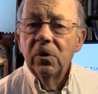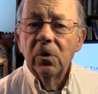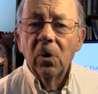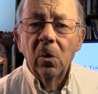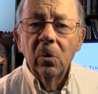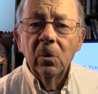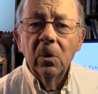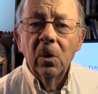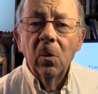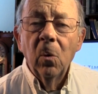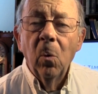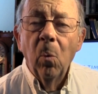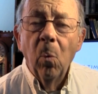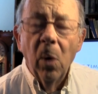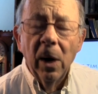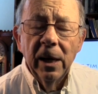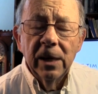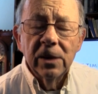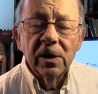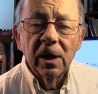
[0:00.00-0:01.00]
Don't
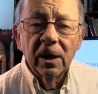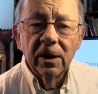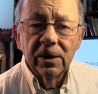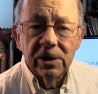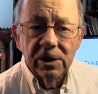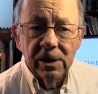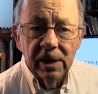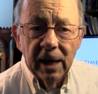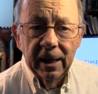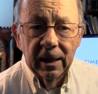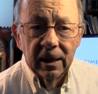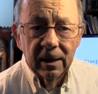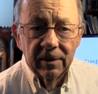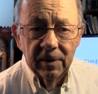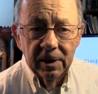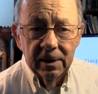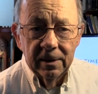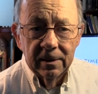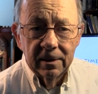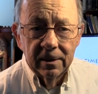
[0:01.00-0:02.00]
waste a second of
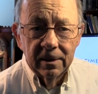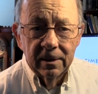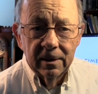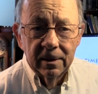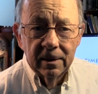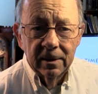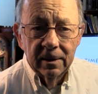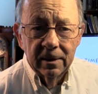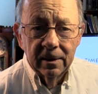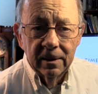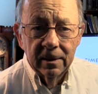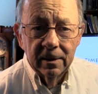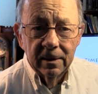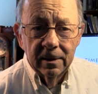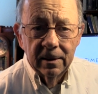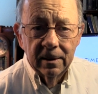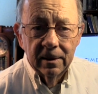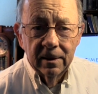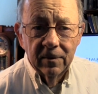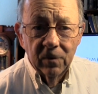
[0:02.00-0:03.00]

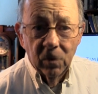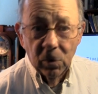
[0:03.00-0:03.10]
it.